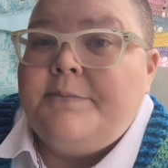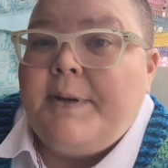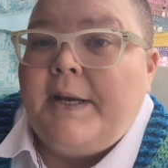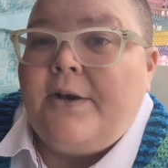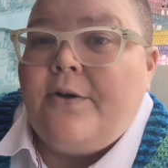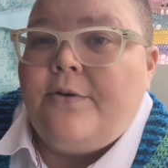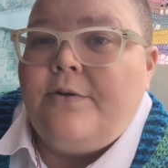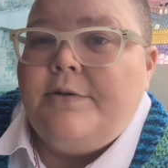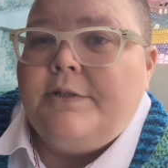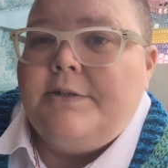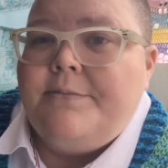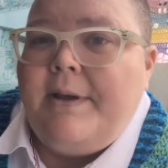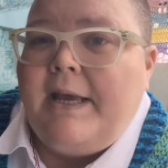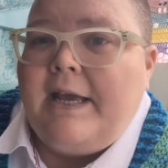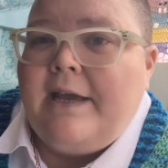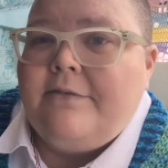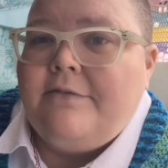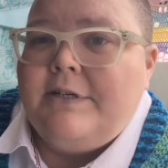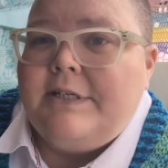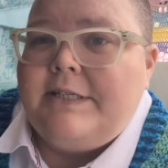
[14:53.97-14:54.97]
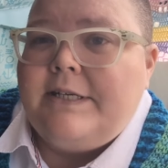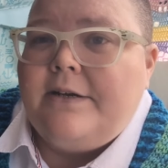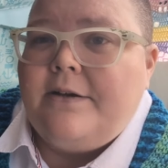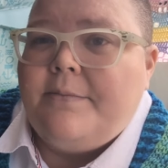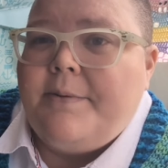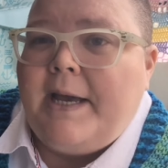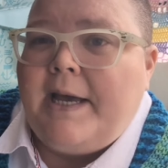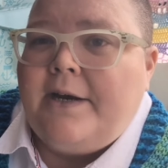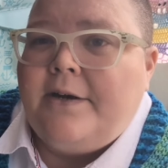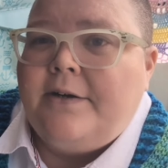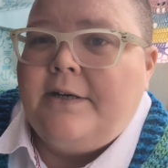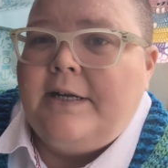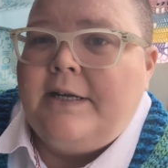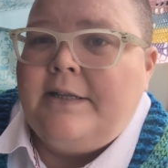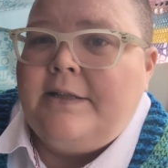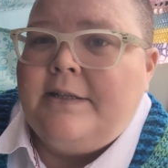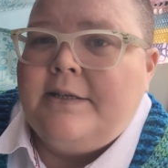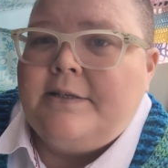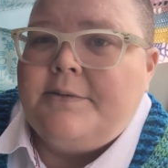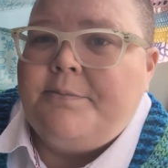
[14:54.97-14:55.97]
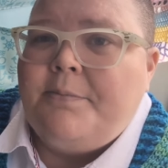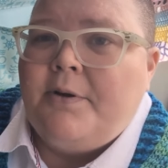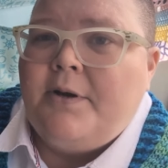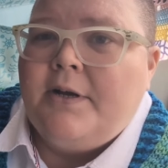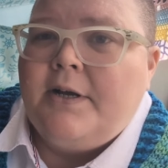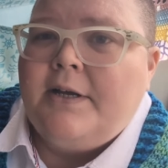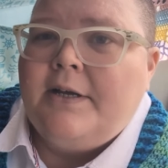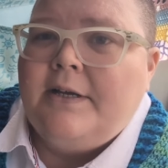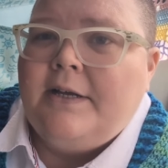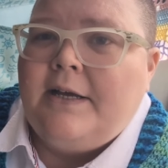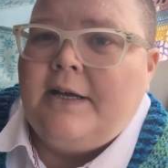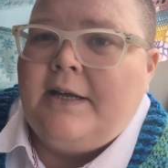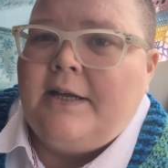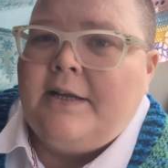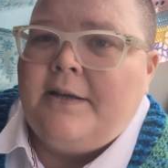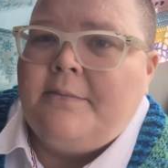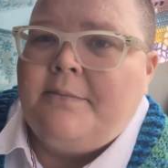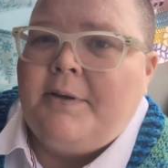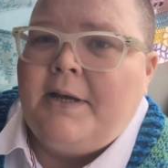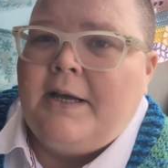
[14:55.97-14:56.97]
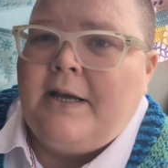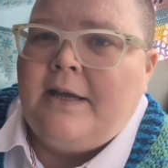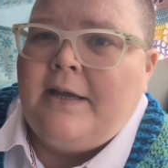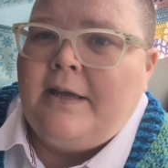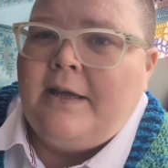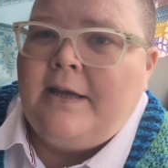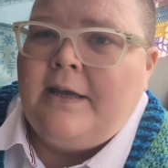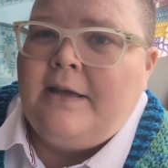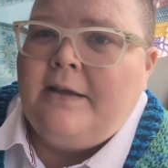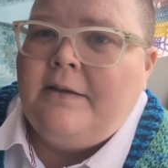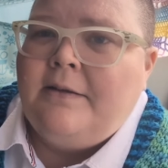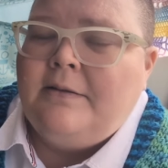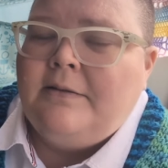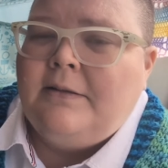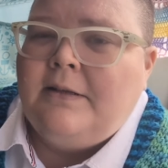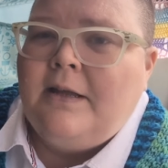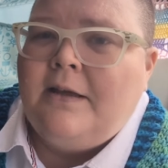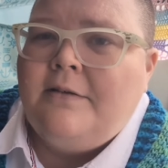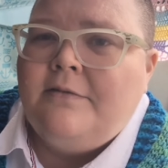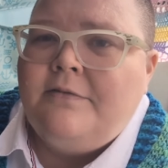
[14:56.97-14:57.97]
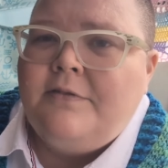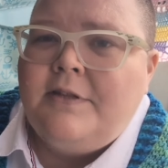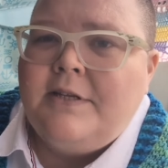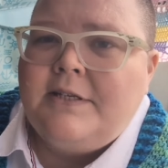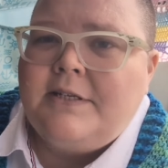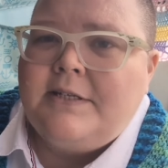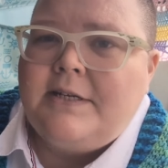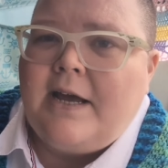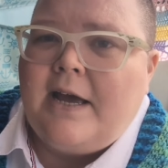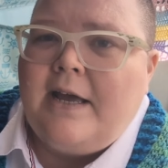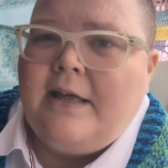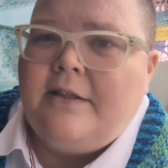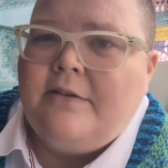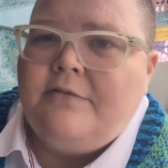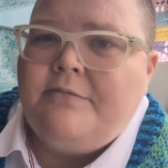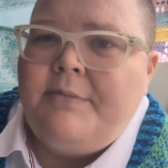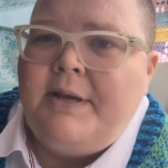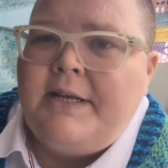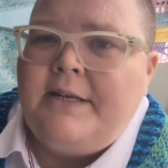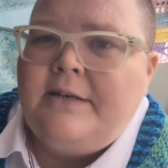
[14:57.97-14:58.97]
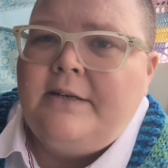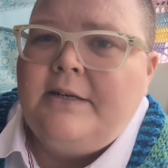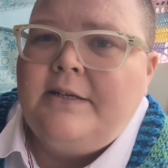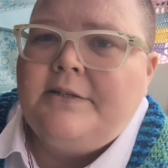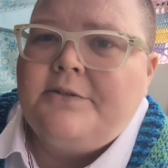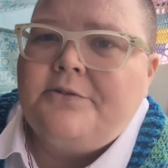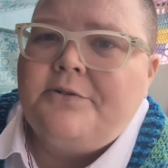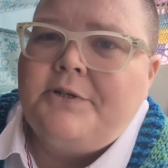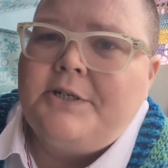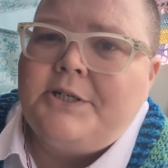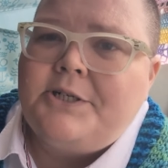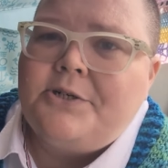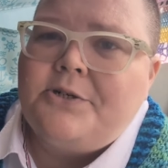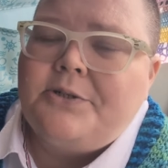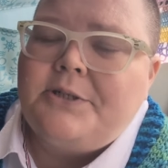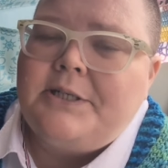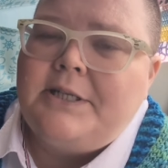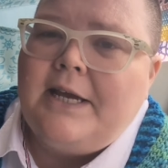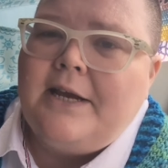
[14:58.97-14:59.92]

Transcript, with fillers: is my goal to make every single pattern in this book. I love this style of mitten. It's traditional to